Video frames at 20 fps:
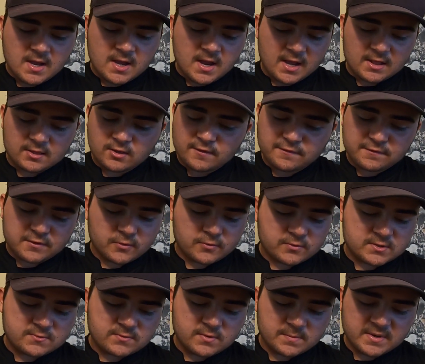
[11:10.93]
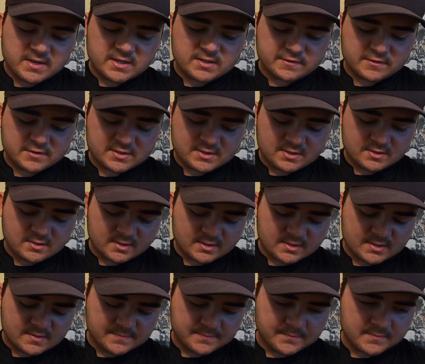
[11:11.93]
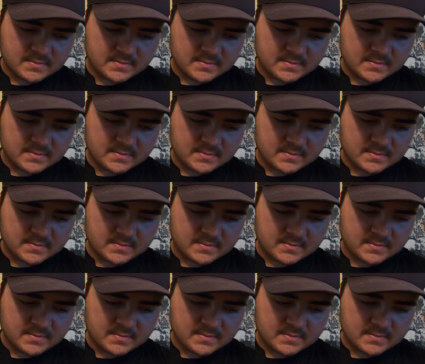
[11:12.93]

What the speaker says: I love throwing swim baits for snooks.